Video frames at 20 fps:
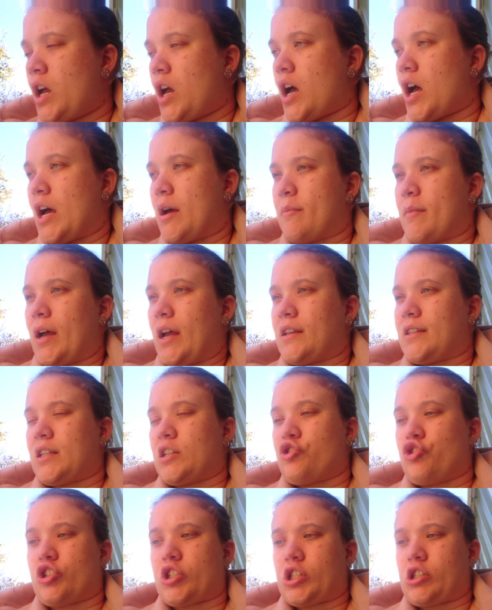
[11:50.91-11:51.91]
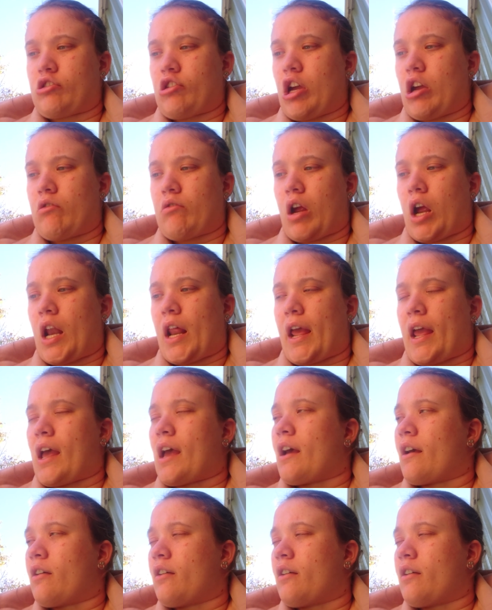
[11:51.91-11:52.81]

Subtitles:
I said just go right ahead,